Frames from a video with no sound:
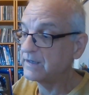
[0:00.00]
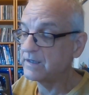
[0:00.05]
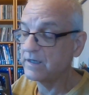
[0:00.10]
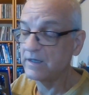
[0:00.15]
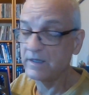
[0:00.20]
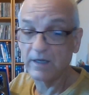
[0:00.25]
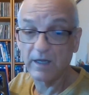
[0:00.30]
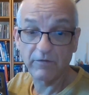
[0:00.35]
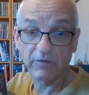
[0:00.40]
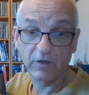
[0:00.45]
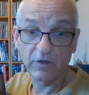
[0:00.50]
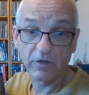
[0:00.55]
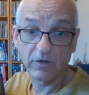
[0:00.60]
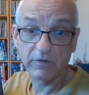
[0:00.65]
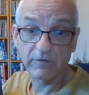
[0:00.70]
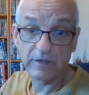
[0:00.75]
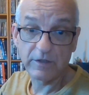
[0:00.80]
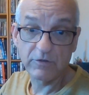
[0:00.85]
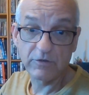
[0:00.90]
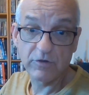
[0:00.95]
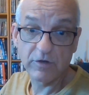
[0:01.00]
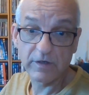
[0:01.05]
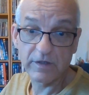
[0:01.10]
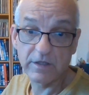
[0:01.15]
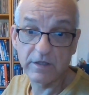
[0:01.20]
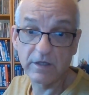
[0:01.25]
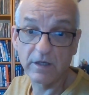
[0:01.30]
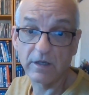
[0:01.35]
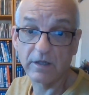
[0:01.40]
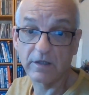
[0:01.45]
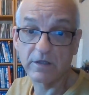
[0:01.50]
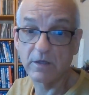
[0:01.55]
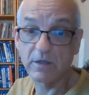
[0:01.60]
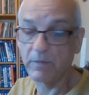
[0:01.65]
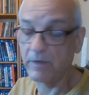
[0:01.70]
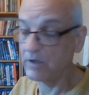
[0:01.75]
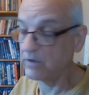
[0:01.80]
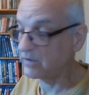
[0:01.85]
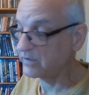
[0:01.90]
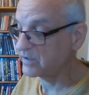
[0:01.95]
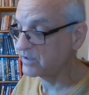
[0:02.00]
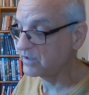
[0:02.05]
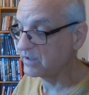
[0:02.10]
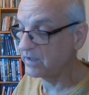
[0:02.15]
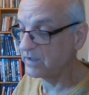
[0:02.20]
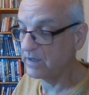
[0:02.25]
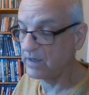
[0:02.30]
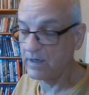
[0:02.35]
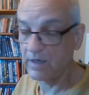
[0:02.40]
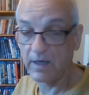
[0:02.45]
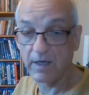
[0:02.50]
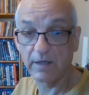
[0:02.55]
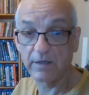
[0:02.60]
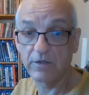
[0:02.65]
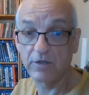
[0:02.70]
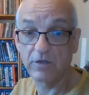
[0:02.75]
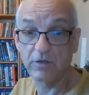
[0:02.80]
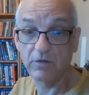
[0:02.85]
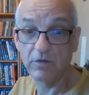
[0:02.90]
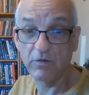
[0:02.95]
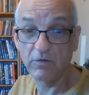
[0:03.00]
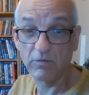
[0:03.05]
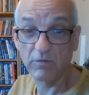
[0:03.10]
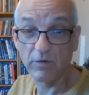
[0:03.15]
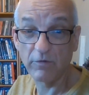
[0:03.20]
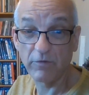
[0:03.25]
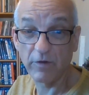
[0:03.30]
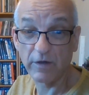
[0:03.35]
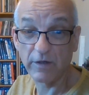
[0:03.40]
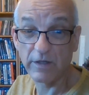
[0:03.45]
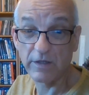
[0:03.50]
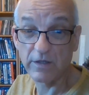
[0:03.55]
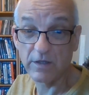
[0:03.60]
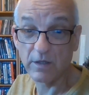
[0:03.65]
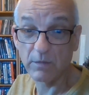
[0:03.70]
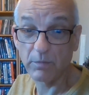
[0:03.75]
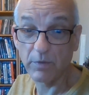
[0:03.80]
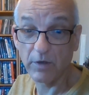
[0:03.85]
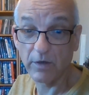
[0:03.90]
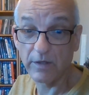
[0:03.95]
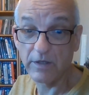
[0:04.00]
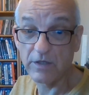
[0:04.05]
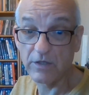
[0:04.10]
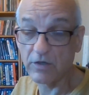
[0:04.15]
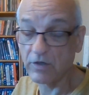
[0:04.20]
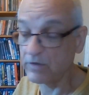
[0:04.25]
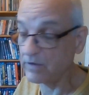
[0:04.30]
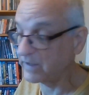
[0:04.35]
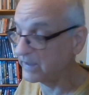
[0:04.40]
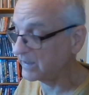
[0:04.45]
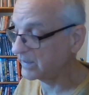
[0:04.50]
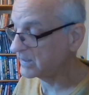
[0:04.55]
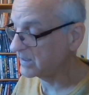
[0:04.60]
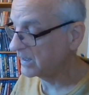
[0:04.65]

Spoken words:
Didn't have a lot of interest in it, to be honest, and I had to revise the price on it.